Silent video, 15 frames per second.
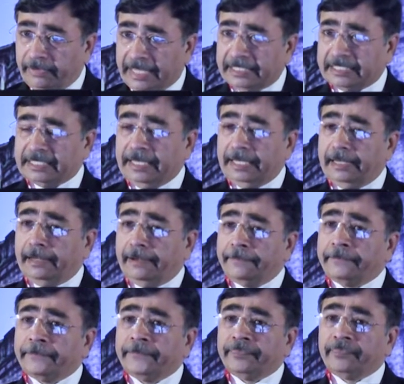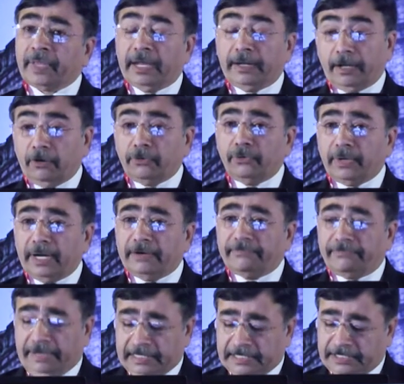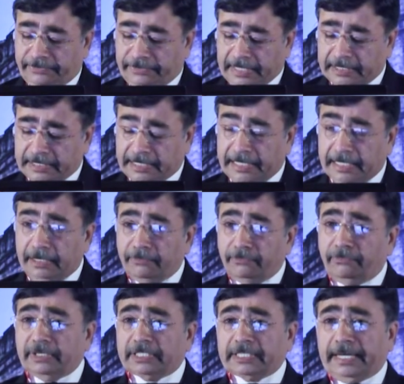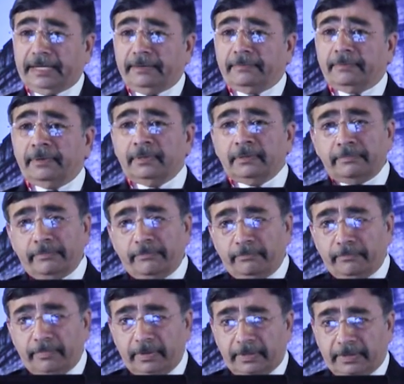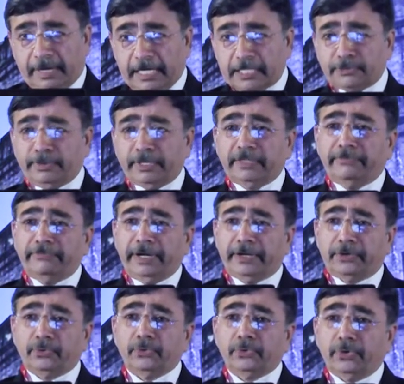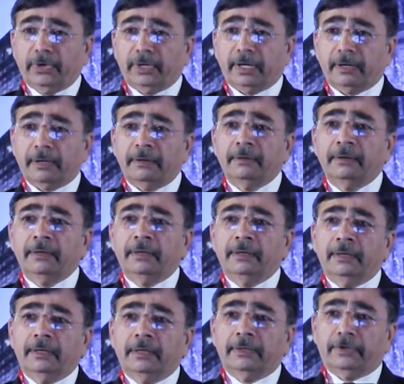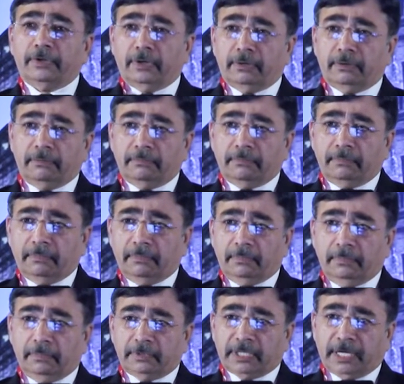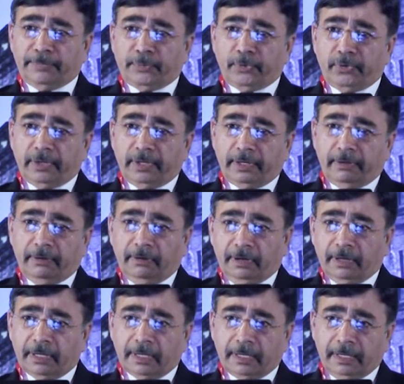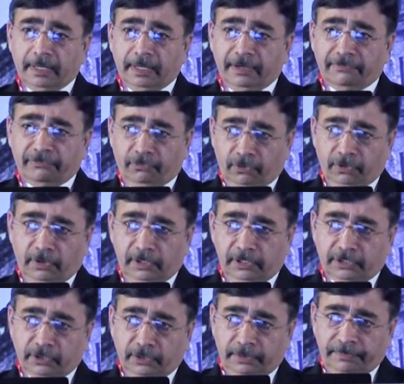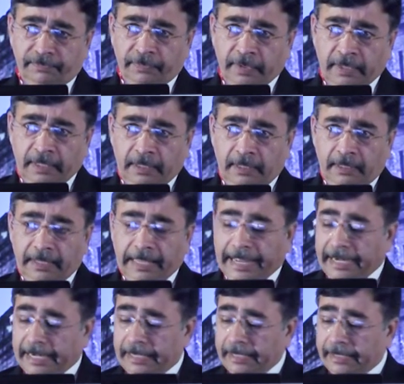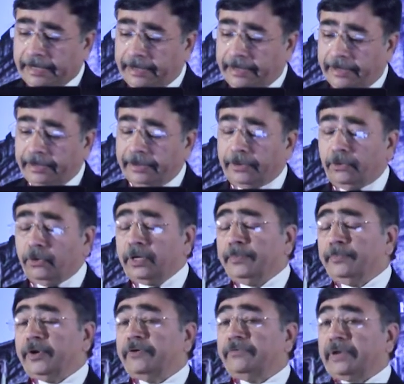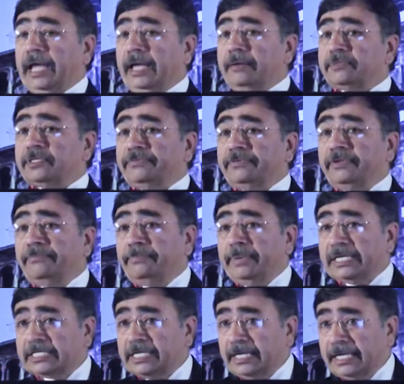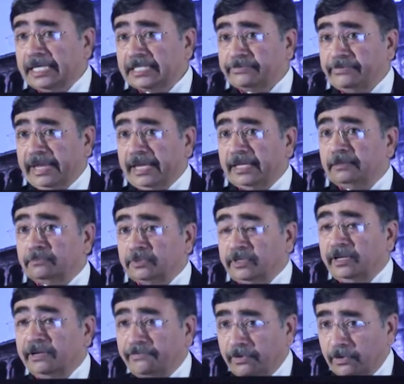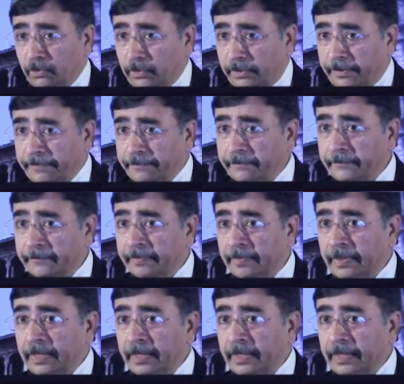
weight scale. Now you get fancy weight scale which can transfer the weight to your, computer or phone also. And good number of times the patient is weighing himself alone.